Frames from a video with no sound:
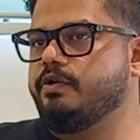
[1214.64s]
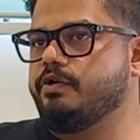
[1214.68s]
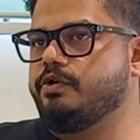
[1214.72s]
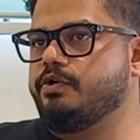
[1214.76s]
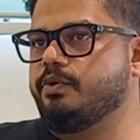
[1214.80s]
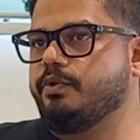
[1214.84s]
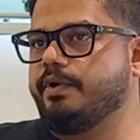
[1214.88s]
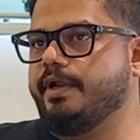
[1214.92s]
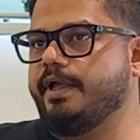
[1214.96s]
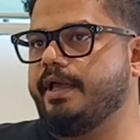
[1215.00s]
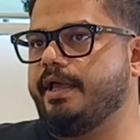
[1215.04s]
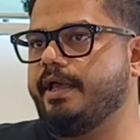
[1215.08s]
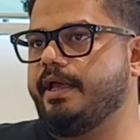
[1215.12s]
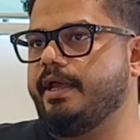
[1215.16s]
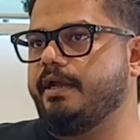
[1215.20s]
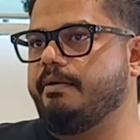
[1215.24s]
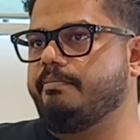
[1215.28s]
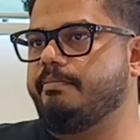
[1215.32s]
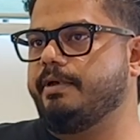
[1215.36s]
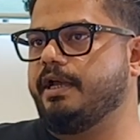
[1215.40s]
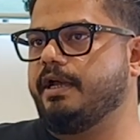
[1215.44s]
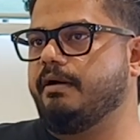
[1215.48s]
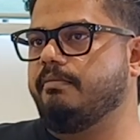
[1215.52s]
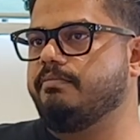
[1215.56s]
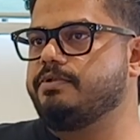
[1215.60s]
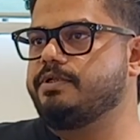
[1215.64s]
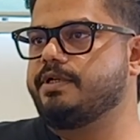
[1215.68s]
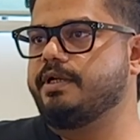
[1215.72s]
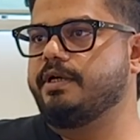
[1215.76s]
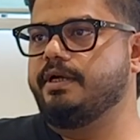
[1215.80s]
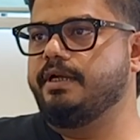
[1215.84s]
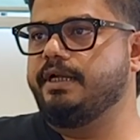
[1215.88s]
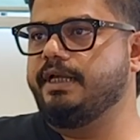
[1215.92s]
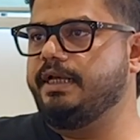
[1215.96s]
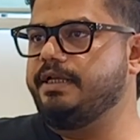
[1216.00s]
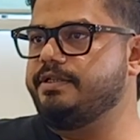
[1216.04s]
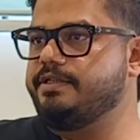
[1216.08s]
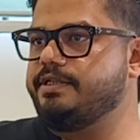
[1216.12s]
Today it becomes
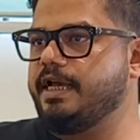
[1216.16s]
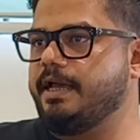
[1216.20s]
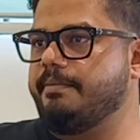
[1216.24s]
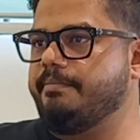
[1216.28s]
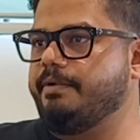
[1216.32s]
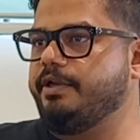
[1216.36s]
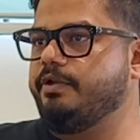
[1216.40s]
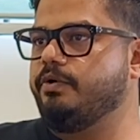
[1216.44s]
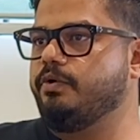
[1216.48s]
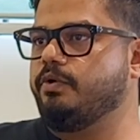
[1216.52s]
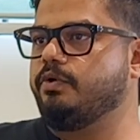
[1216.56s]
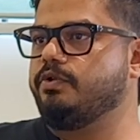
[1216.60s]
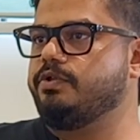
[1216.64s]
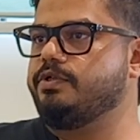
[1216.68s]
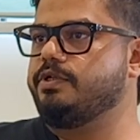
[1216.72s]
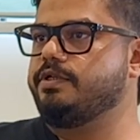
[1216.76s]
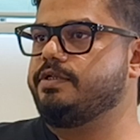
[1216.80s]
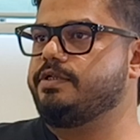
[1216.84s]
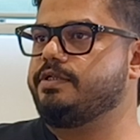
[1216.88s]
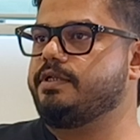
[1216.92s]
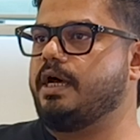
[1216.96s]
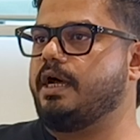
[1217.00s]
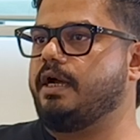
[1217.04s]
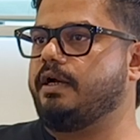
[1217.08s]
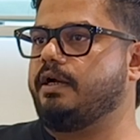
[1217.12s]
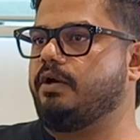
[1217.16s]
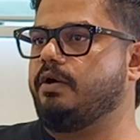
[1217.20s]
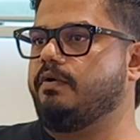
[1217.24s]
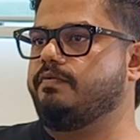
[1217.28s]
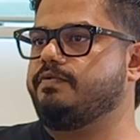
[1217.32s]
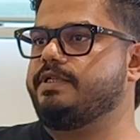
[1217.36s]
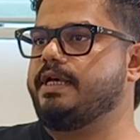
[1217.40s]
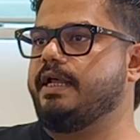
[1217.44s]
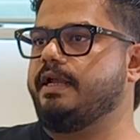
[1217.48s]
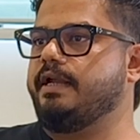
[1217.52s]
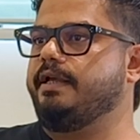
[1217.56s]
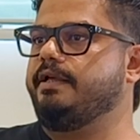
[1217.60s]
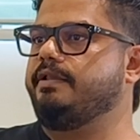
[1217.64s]
really easy. I mean, you could just start off
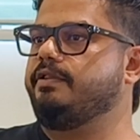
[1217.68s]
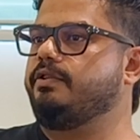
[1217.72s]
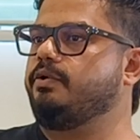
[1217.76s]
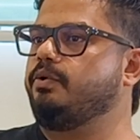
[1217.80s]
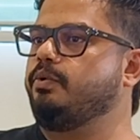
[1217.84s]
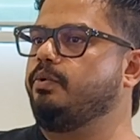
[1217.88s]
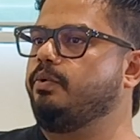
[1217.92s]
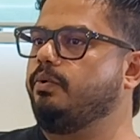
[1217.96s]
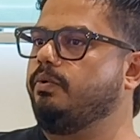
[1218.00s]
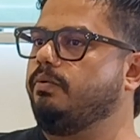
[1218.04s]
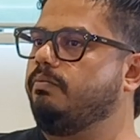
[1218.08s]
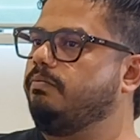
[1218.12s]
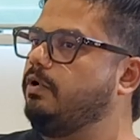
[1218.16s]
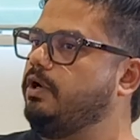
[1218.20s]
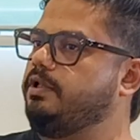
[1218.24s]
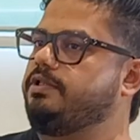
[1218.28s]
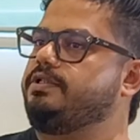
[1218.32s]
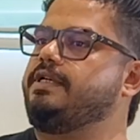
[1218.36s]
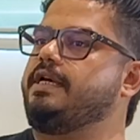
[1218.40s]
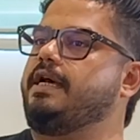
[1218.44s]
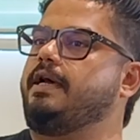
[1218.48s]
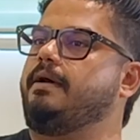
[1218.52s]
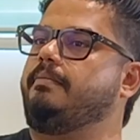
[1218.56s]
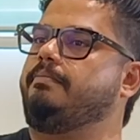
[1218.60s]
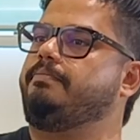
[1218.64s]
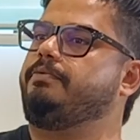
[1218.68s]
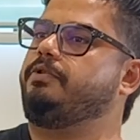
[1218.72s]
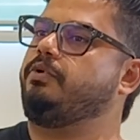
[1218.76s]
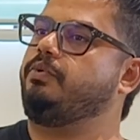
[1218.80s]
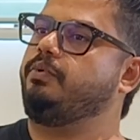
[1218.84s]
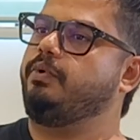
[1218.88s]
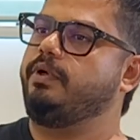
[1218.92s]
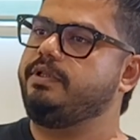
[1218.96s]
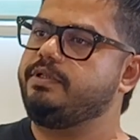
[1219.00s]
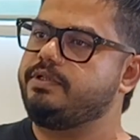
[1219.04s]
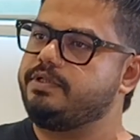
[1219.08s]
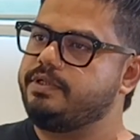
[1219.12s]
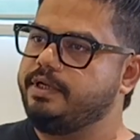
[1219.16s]
selling through WhatsApp, through
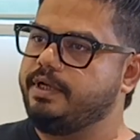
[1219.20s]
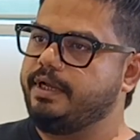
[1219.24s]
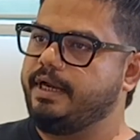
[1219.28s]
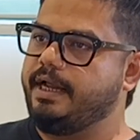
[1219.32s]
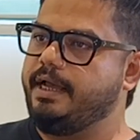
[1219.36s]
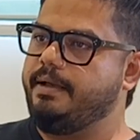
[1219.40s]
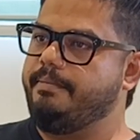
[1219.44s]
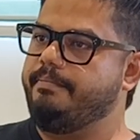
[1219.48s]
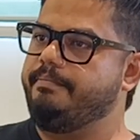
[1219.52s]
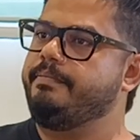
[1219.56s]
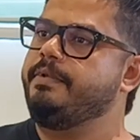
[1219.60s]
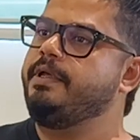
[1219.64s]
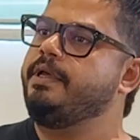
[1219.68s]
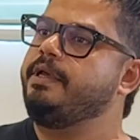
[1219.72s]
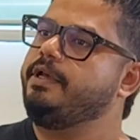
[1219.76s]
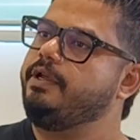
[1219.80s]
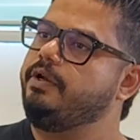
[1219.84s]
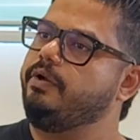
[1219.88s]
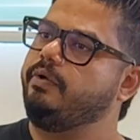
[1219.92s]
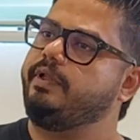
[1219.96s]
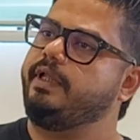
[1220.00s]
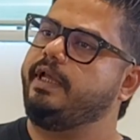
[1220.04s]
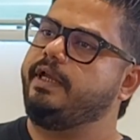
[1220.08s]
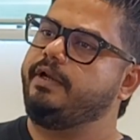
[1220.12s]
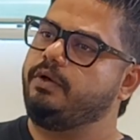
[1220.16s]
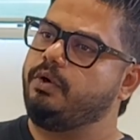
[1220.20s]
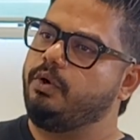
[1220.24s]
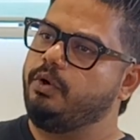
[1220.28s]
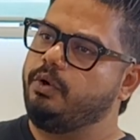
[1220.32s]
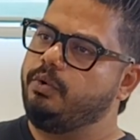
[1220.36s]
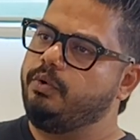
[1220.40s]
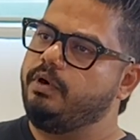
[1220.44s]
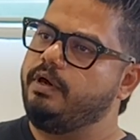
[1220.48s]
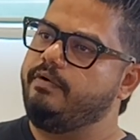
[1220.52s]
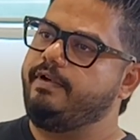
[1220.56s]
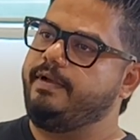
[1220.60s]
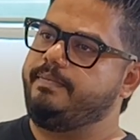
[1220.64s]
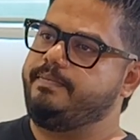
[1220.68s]
Instagram, then go
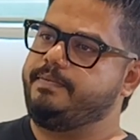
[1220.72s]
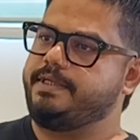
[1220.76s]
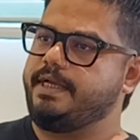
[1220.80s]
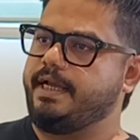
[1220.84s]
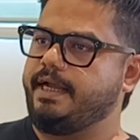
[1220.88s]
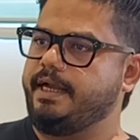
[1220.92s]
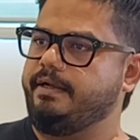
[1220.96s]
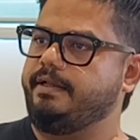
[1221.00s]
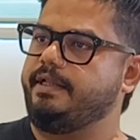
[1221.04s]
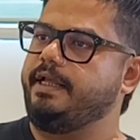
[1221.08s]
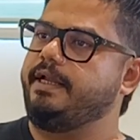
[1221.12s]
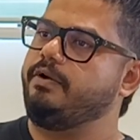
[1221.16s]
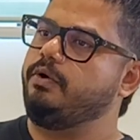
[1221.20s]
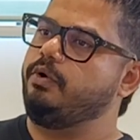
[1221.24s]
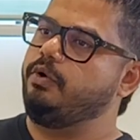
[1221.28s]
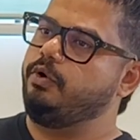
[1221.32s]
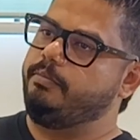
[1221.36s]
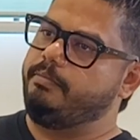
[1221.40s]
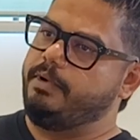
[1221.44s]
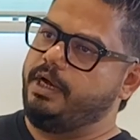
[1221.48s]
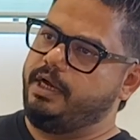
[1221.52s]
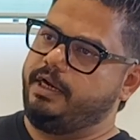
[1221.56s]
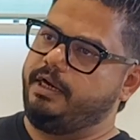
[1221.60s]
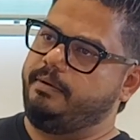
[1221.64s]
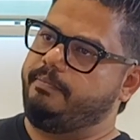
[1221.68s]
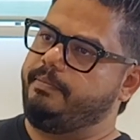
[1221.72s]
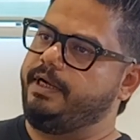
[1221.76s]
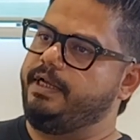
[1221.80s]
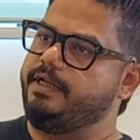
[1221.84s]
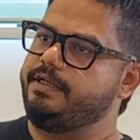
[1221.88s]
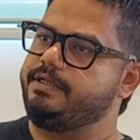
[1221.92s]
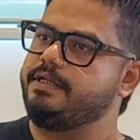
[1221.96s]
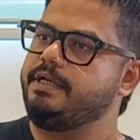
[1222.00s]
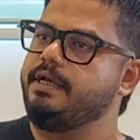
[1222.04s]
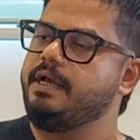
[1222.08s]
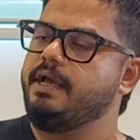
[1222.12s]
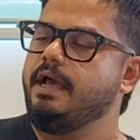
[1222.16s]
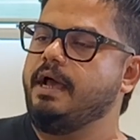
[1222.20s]
to a website, then go to
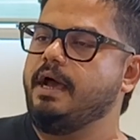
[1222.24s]
marketplace.